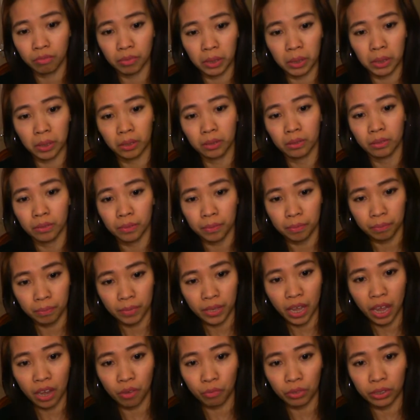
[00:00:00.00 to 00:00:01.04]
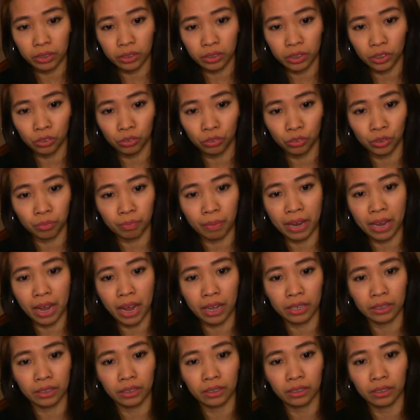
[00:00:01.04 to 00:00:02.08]
But yeah, I will just use my
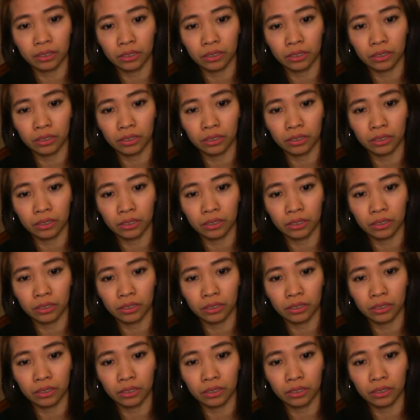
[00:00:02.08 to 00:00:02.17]
hand.